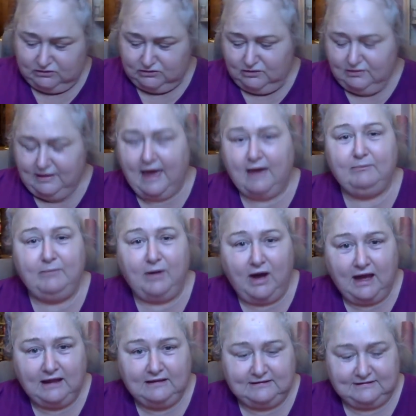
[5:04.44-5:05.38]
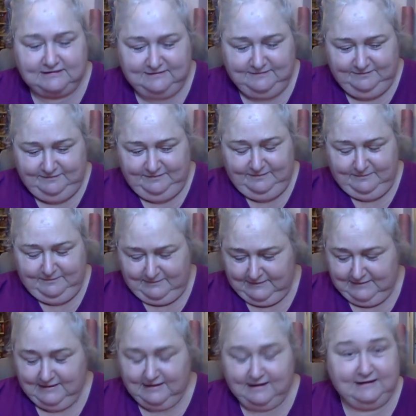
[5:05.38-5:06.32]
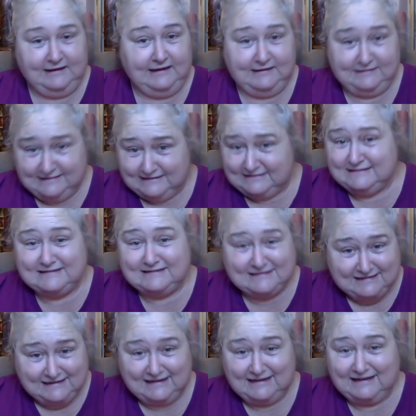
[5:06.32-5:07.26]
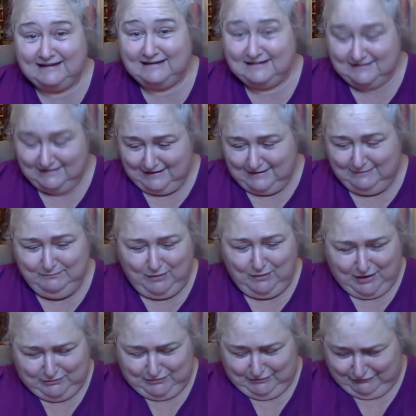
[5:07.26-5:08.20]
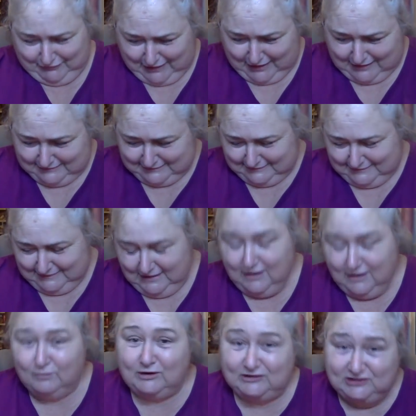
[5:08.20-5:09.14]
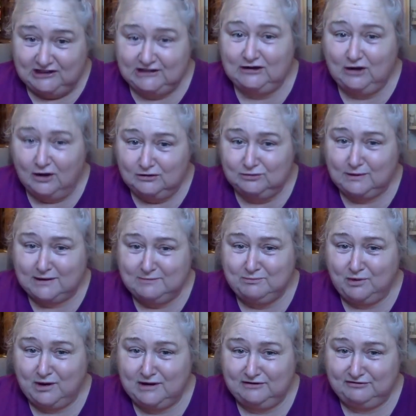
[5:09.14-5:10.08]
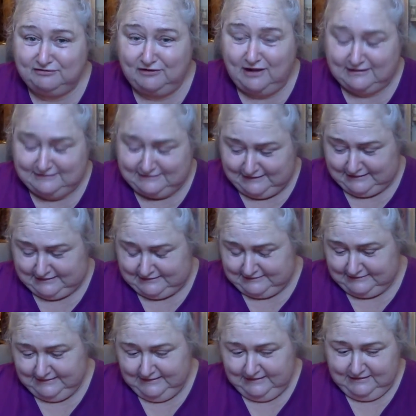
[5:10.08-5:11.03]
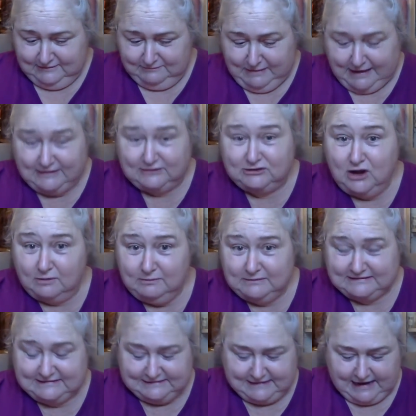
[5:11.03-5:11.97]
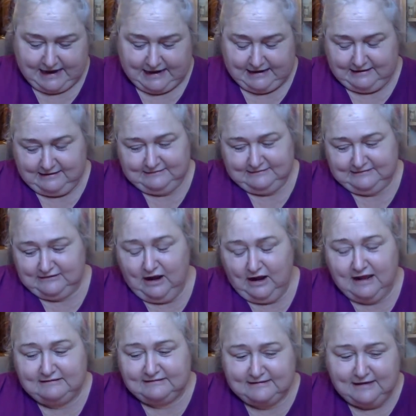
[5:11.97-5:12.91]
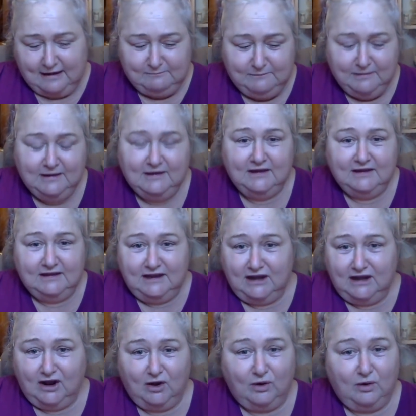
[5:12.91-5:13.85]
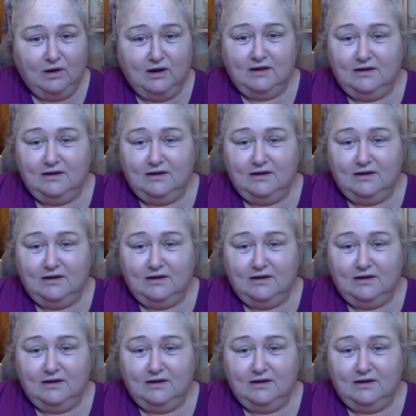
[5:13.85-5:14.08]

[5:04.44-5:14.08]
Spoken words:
through that box and he didn't see embroidery floss, which he knows what embroidery floss is. Make no mistake, it's not some, you know,